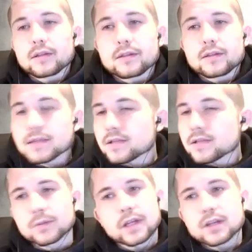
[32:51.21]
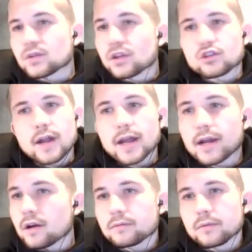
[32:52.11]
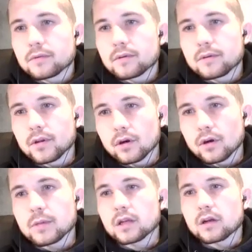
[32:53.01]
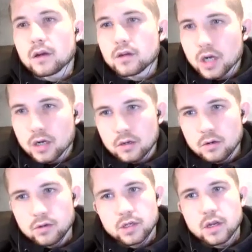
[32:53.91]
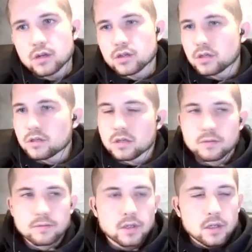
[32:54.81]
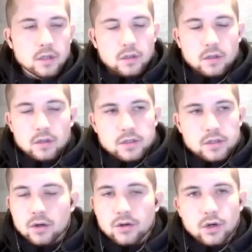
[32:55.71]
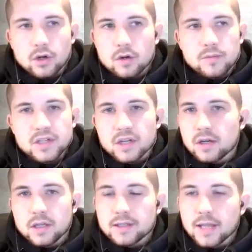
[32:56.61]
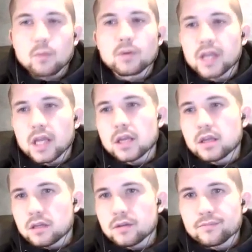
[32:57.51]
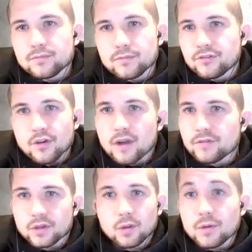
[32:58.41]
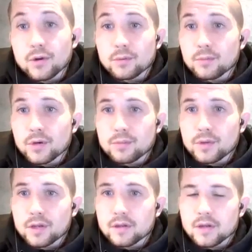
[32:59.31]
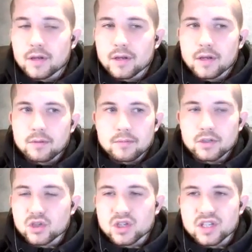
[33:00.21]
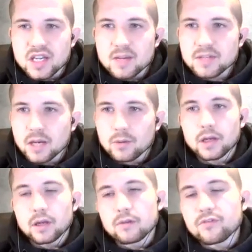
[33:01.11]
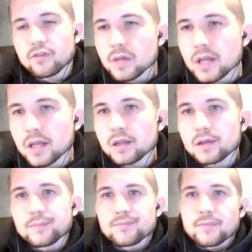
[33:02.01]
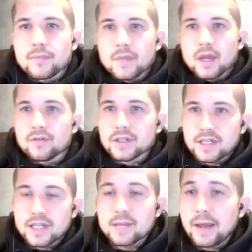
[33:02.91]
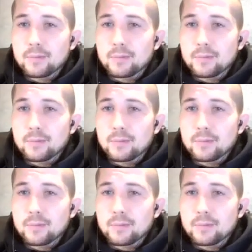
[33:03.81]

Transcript: this is something that's going to drag on. You know yeah. what I mean? Contract negotiations and certain terms and all that will take forever to come around in my opinion um, okay. it just seems that way for me as a teammate